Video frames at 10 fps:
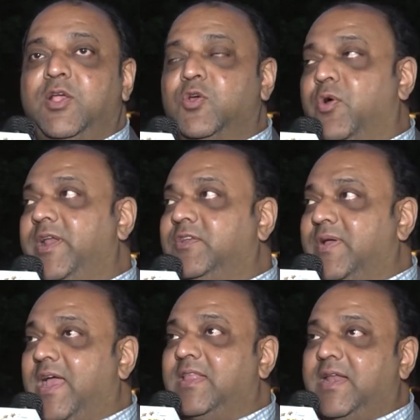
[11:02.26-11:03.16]
growing
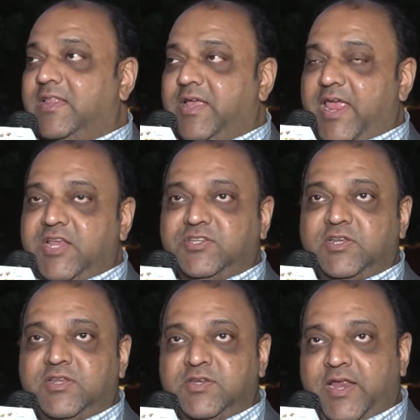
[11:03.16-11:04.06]
together as the Asian
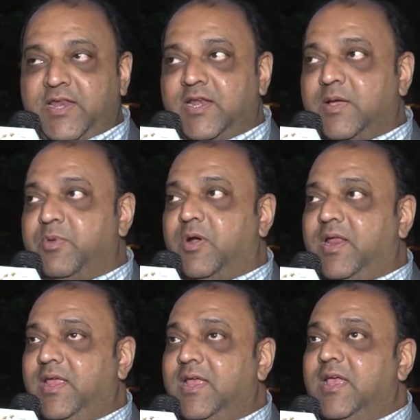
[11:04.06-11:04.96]
Indian
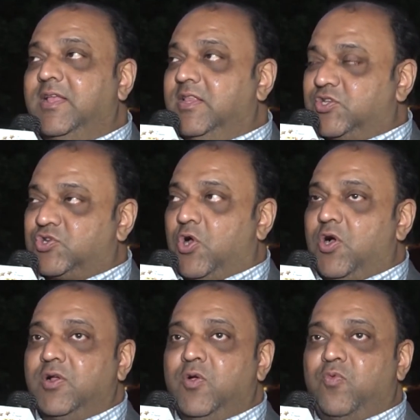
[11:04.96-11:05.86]
community, the
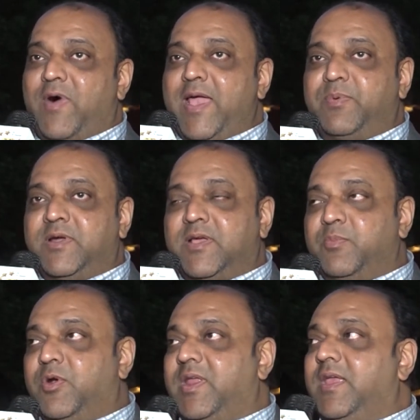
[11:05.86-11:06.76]
strong, vibrant
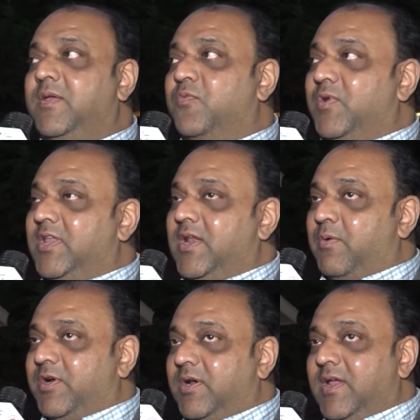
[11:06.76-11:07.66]
community within
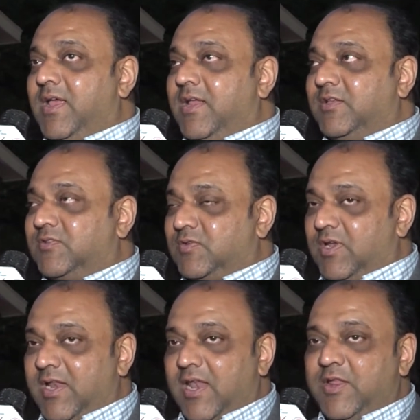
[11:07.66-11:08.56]
our
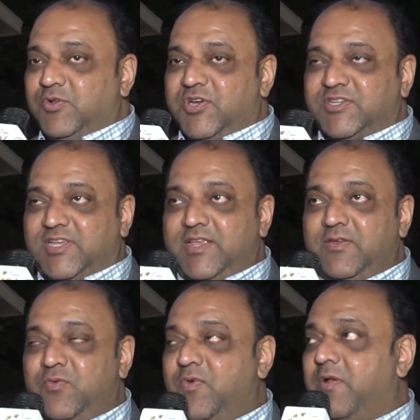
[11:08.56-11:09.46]
little New Jersey,
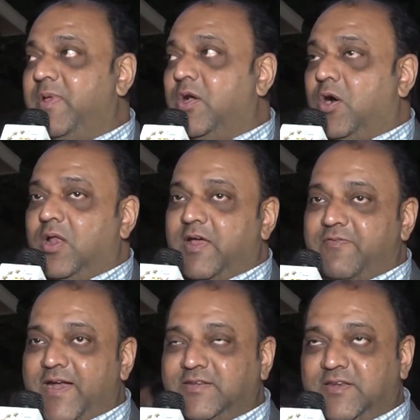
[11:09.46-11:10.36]
where we all are
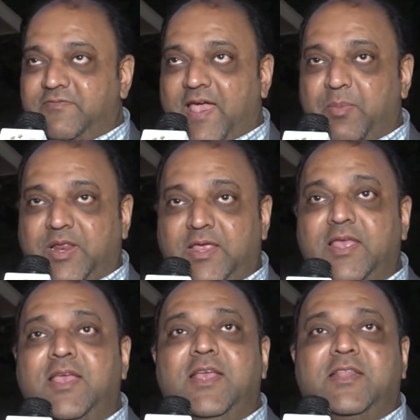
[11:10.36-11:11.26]
friends and family.
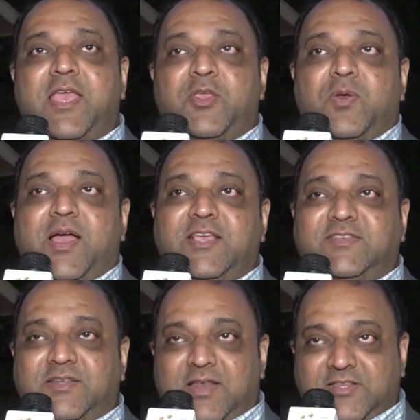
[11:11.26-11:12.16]
Thank you, guys,
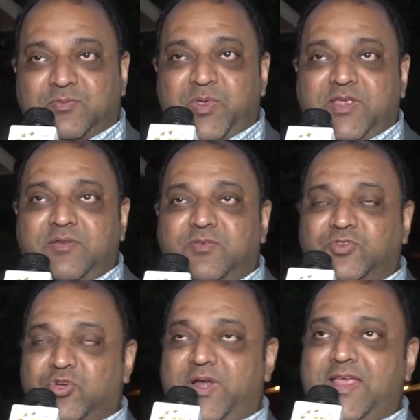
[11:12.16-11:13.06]
and let's be
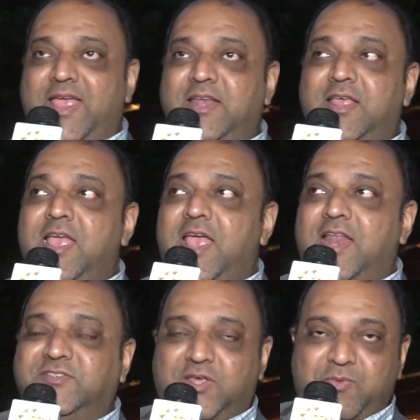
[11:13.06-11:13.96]
joining hands
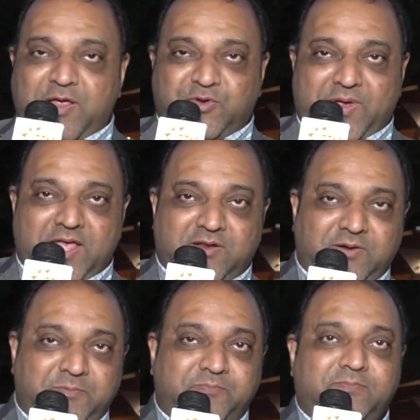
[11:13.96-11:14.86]
and survive together.
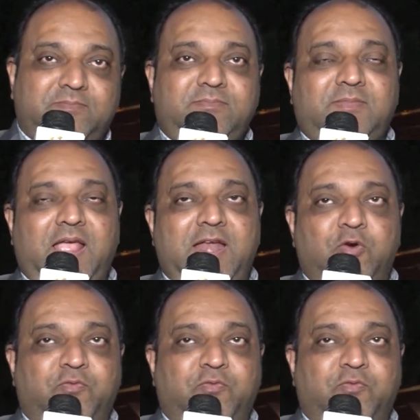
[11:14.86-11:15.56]
No